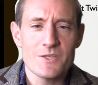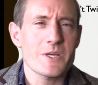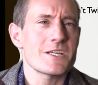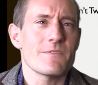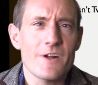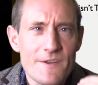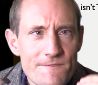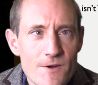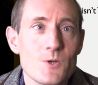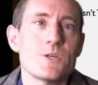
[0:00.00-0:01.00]
the question in a very
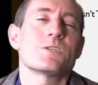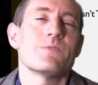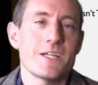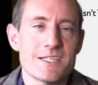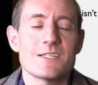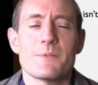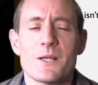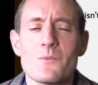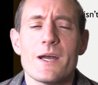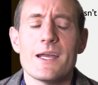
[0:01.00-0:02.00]
focused, very
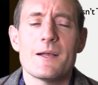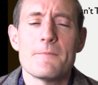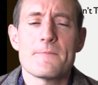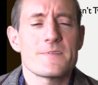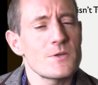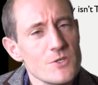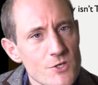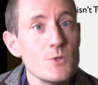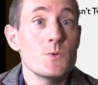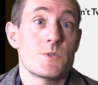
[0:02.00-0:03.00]
disciplined way. So
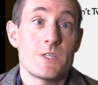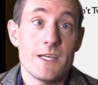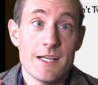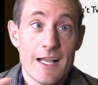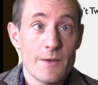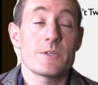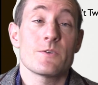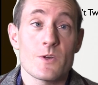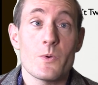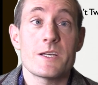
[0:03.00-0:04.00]
use the language
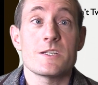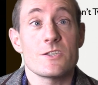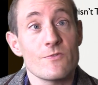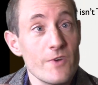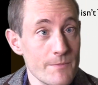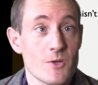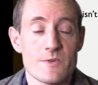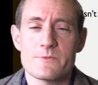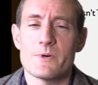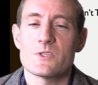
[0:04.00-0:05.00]
of the question to frame your
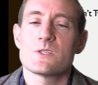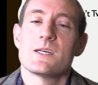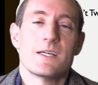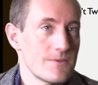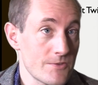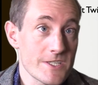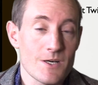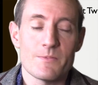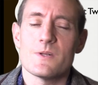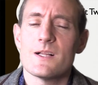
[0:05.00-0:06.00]
response. For
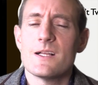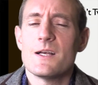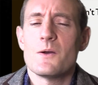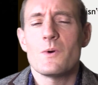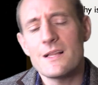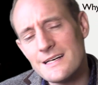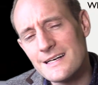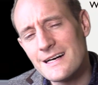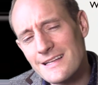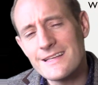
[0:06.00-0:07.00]
example, well,
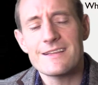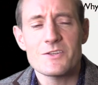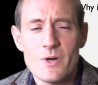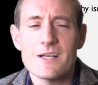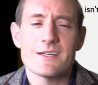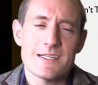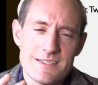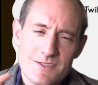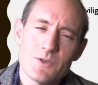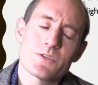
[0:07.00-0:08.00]
I think that Twilight
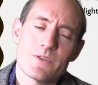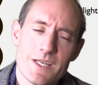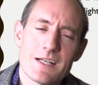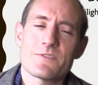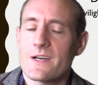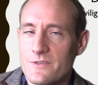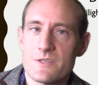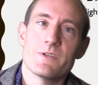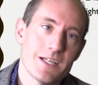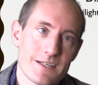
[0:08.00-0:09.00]
is not on the English faculty
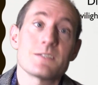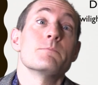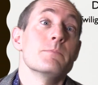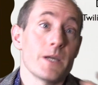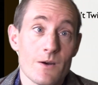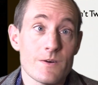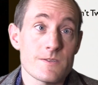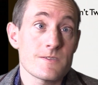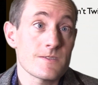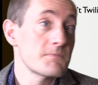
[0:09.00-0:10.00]
reading list
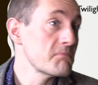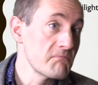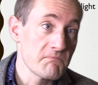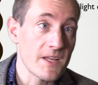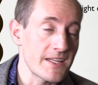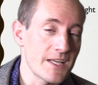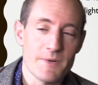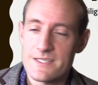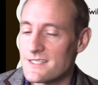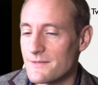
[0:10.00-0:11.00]
because, and then you
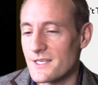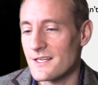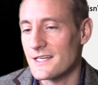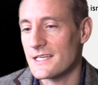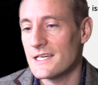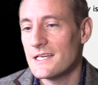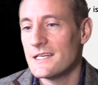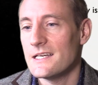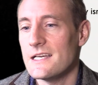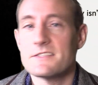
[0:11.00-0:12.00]
might say something like,
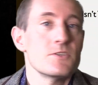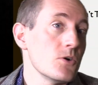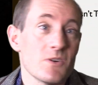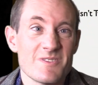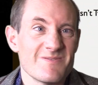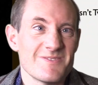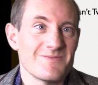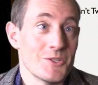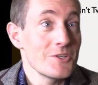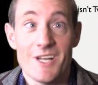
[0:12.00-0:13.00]
it's not
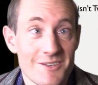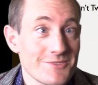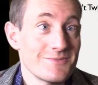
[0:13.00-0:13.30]
good enough,